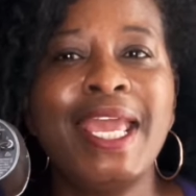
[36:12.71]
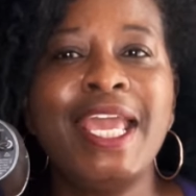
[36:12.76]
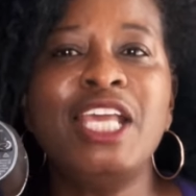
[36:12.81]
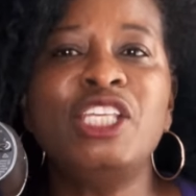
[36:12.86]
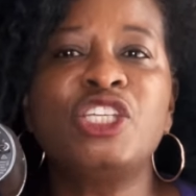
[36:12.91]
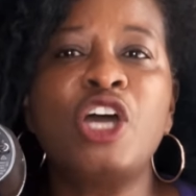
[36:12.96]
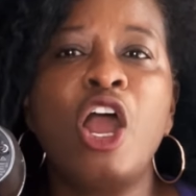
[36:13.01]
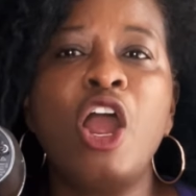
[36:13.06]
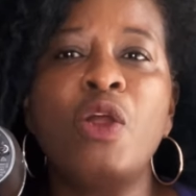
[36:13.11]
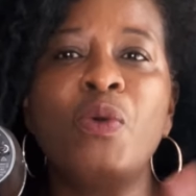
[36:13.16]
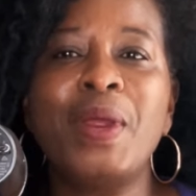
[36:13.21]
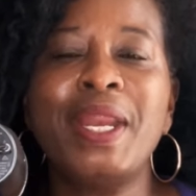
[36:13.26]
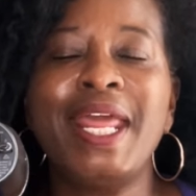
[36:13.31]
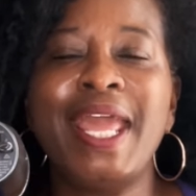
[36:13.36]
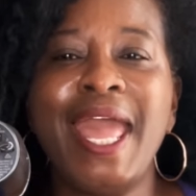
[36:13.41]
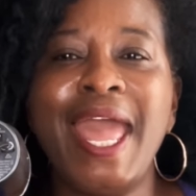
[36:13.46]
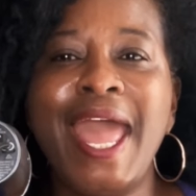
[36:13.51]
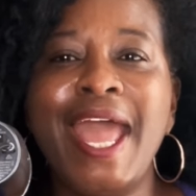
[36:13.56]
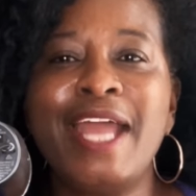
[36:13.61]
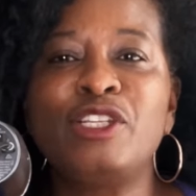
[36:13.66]
He's
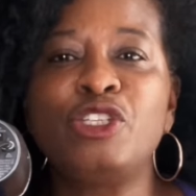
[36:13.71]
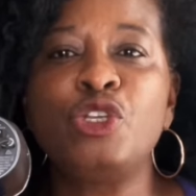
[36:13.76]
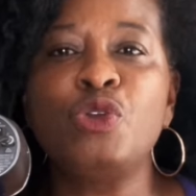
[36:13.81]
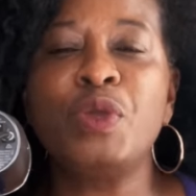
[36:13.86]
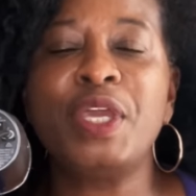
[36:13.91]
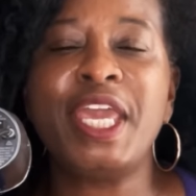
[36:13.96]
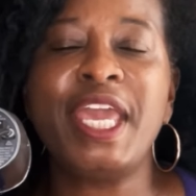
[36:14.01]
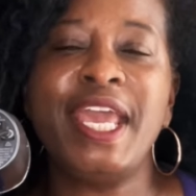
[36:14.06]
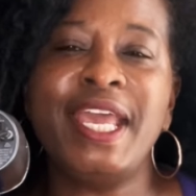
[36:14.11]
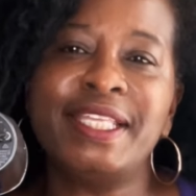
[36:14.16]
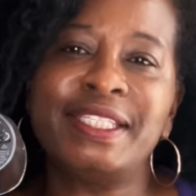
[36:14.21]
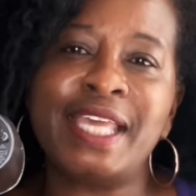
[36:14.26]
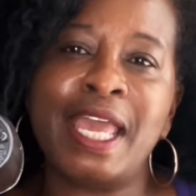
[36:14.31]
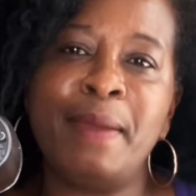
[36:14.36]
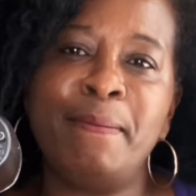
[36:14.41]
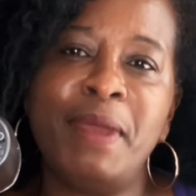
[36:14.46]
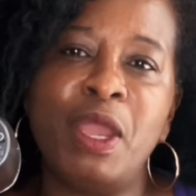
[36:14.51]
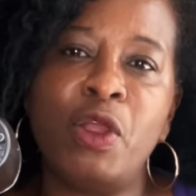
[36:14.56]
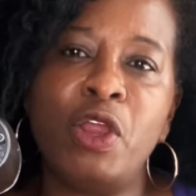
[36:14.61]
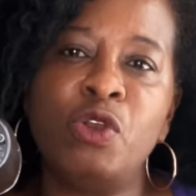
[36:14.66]
already had two kids,
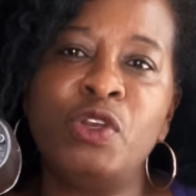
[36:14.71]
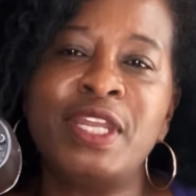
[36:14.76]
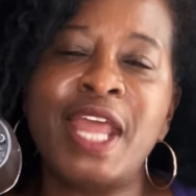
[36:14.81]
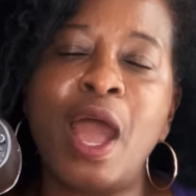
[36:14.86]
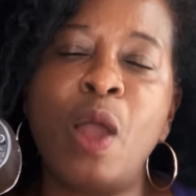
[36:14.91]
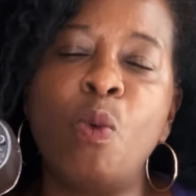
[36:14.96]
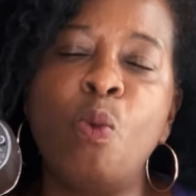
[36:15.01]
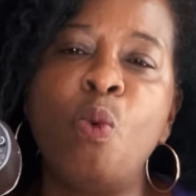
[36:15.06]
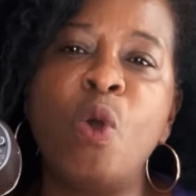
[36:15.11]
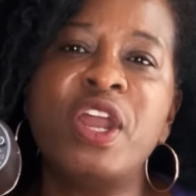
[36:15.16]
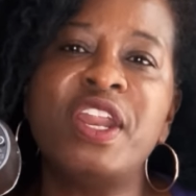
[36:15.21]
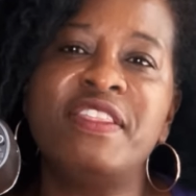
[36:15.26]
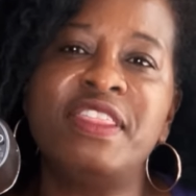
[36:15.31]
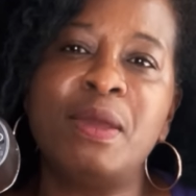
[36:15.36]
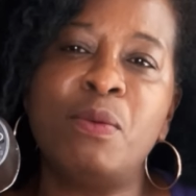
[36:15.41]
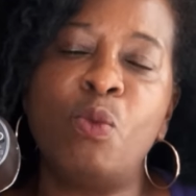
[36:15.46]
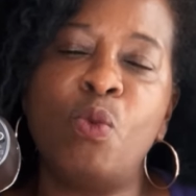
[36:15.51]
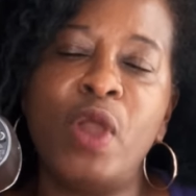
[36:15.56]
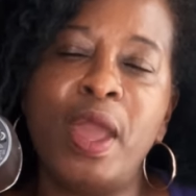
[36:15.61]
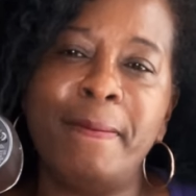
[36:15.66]
ain't married not one of
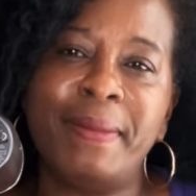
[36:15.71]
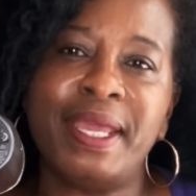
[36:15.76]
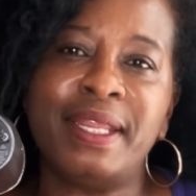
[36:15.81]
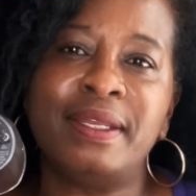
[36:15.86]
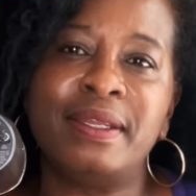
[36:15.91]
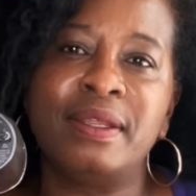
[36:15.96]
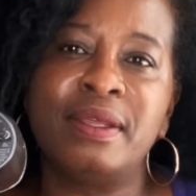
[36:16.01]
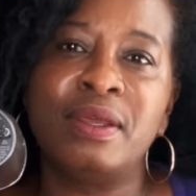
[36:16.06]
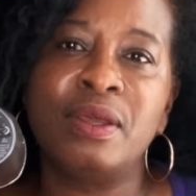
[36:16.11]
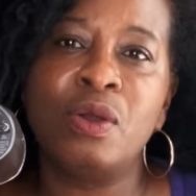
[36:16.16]
them women.